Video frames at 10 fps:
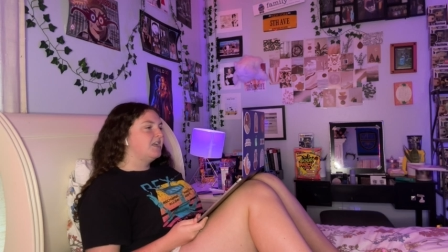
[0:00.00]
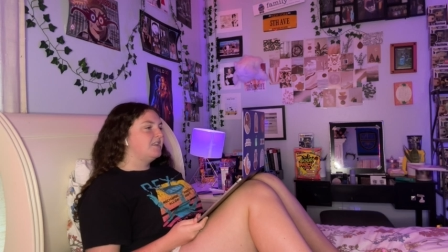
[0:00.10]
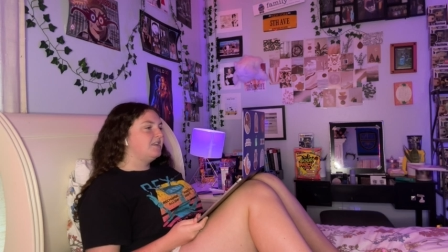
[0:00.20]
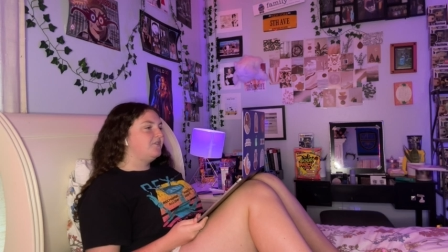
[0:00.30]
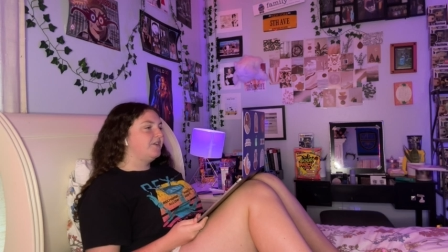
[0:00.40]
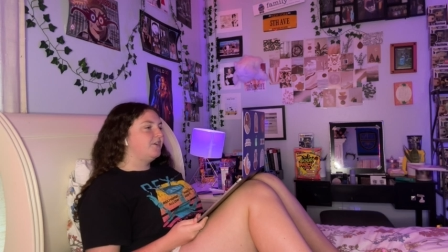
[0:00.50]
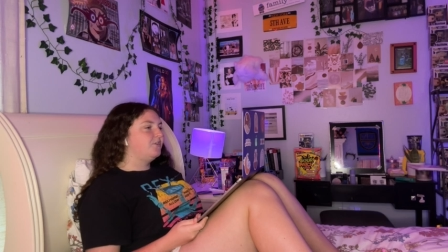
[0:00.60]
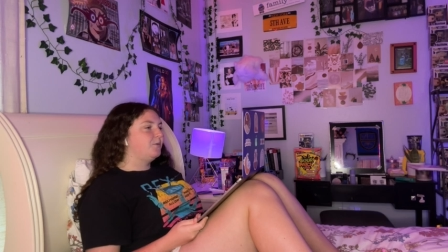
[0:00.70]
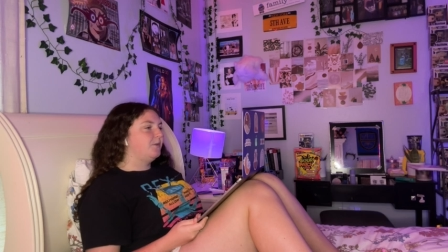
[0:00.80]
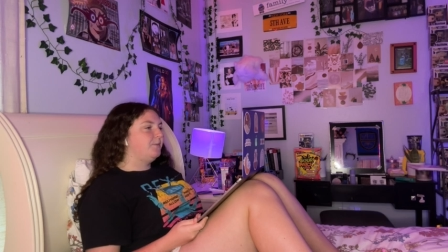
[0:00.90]
These
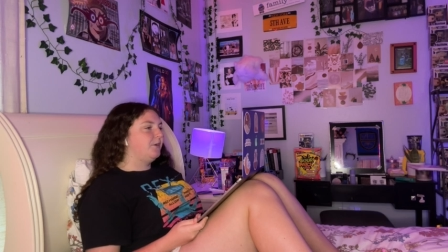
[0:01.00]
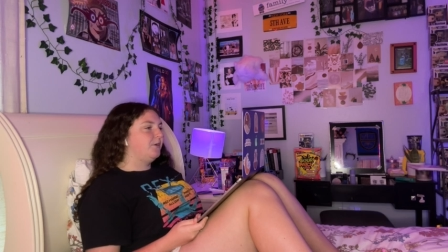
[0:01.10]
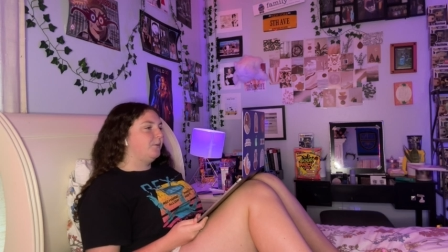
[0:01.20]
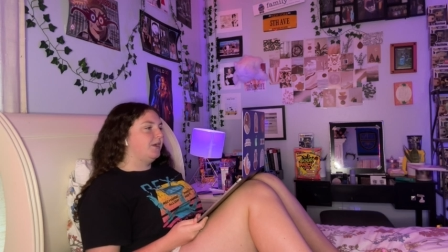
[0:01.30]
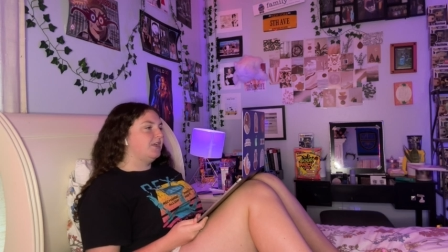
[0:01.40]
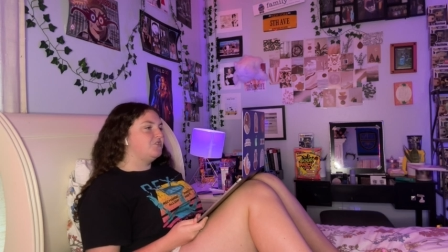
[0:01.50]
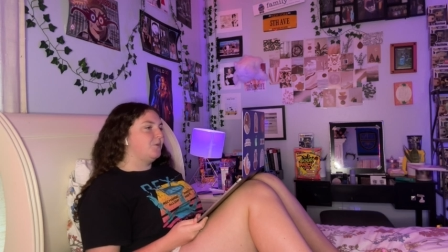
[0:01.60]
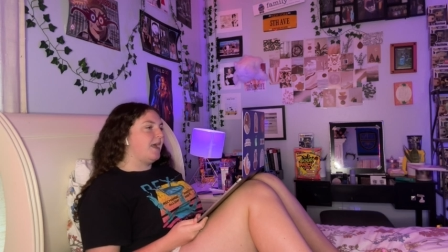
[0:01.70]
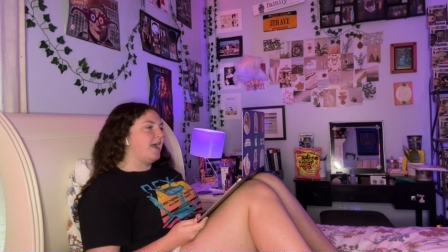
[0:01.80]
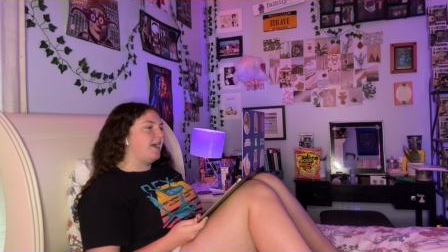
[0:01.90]
figures will appear in ways you
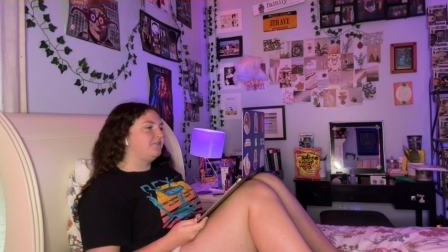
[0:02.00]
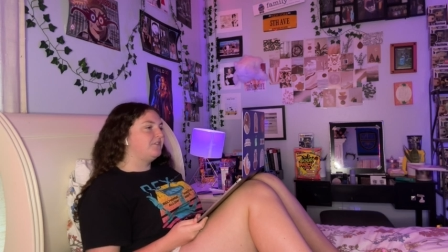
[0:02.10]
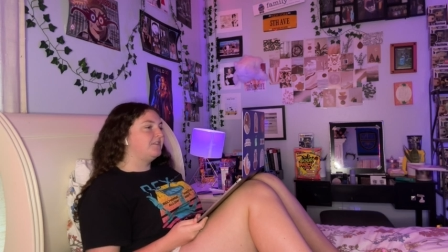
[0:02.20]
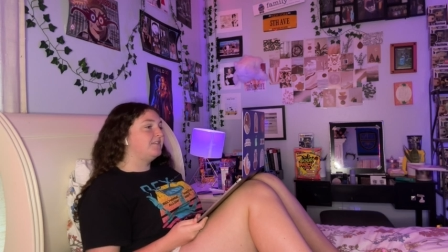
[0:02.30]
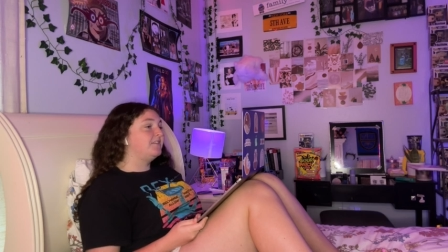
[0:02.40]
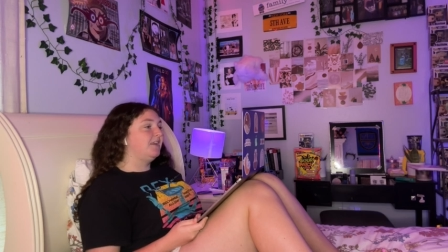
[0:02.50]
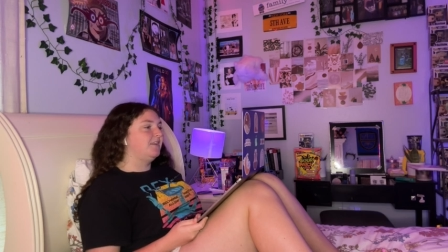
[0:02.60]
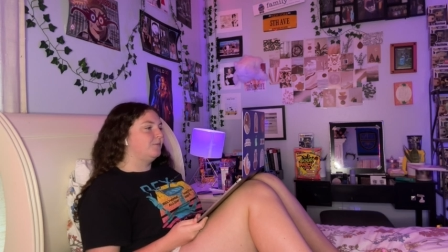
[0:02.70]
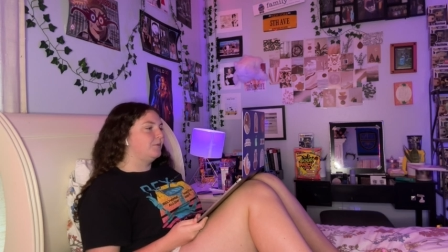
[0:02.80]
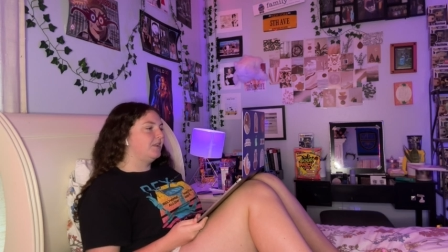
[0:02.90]
have to see
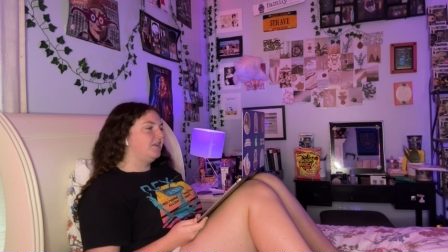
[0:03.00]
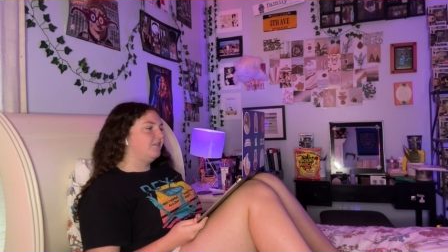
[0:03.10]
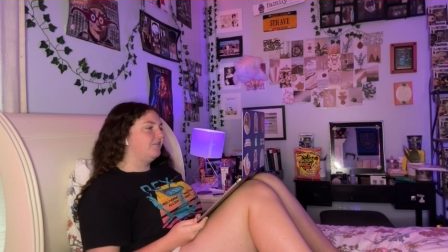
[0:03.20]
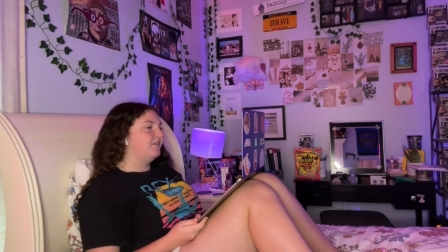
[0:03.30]
to believe.